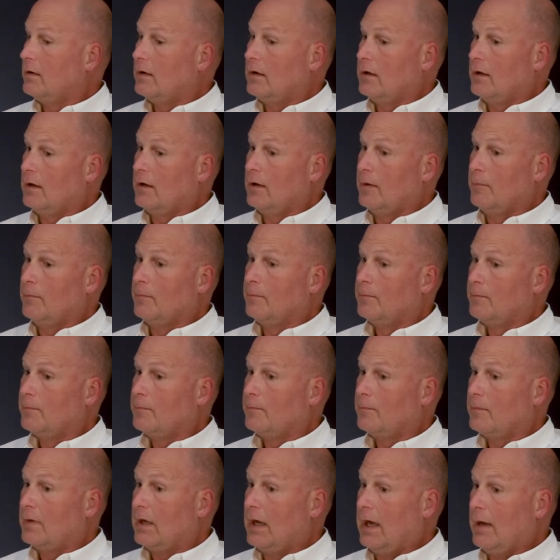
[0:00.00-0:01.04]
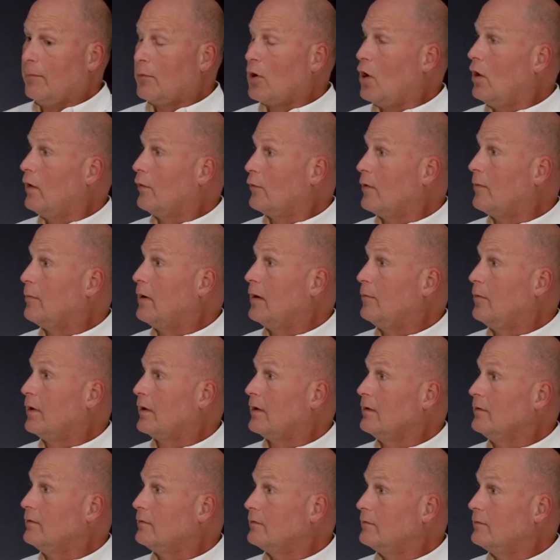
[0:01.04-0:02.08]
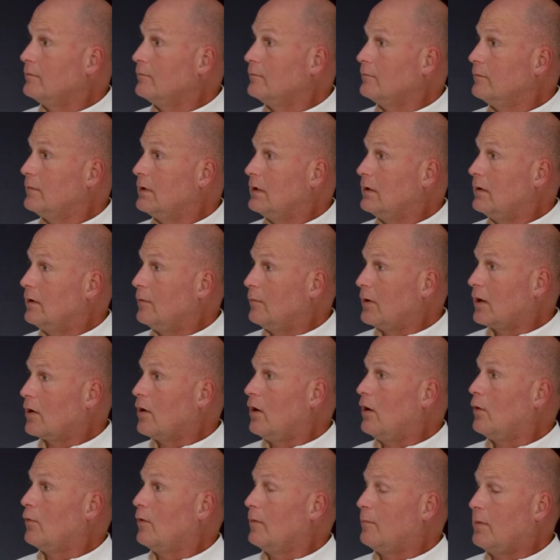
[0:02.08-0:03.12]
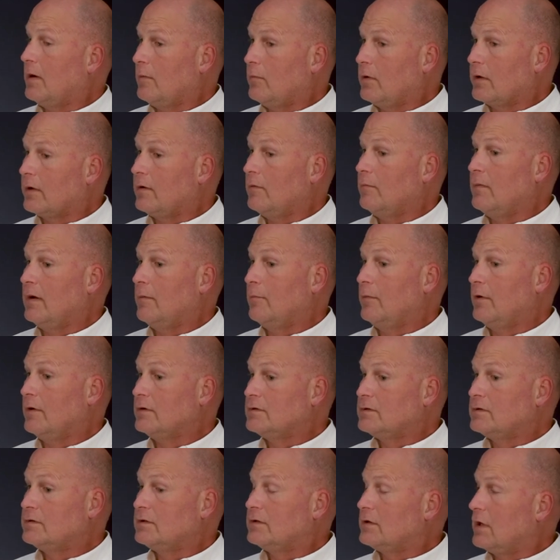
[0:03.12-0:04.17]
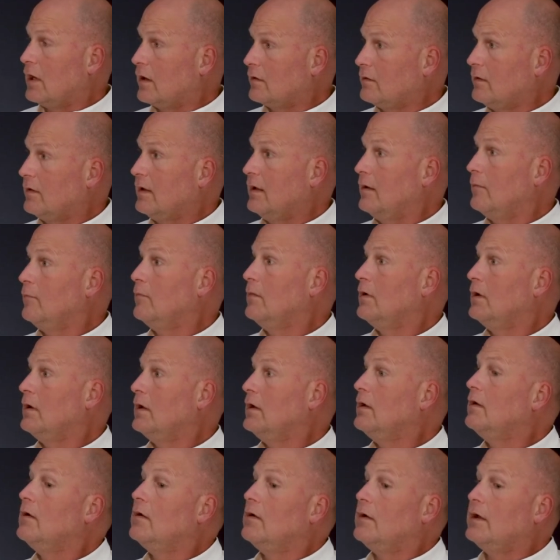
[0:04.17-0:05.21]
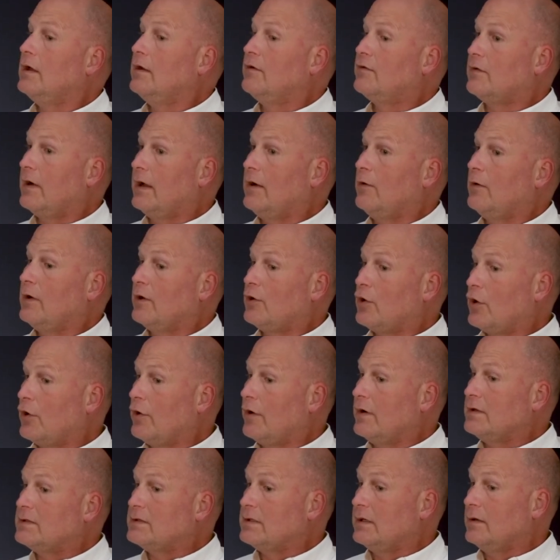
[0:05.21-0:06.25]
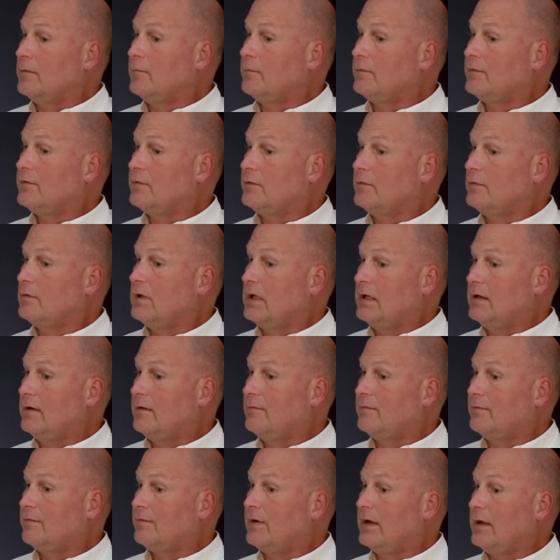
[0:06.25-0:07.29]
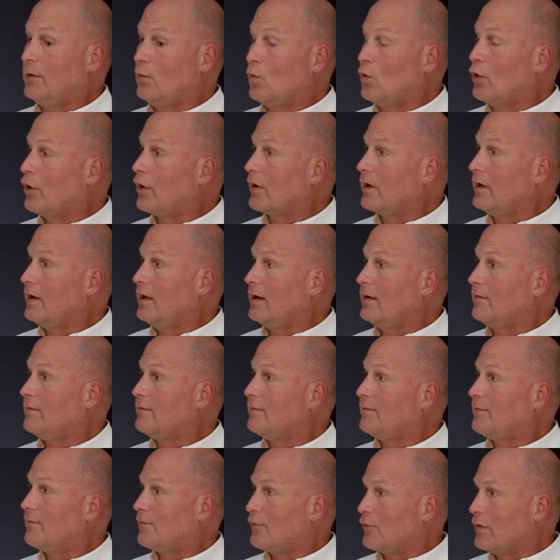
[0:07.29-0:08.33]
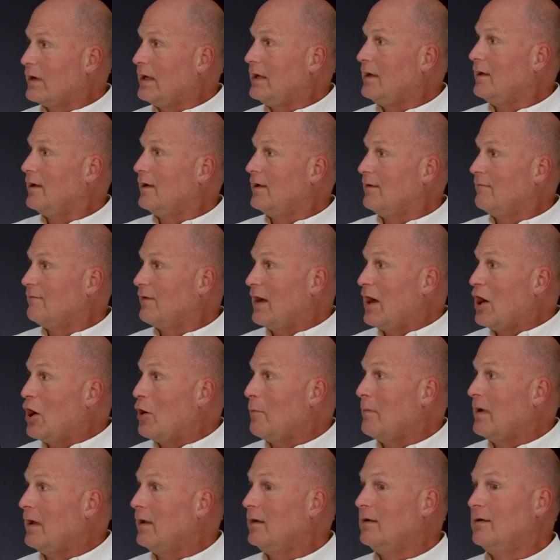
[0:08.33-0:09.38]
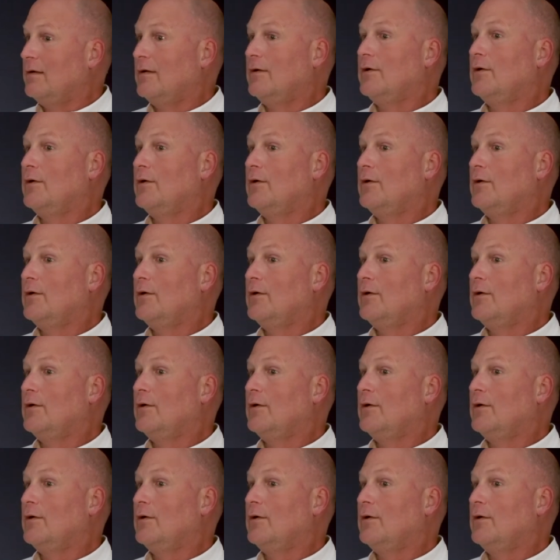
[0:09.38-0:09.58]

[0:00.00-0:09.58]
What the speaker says: I'm calling Republicans. I'm going to call Republican members to talk to them and try to encourage them to live and work in a free environment,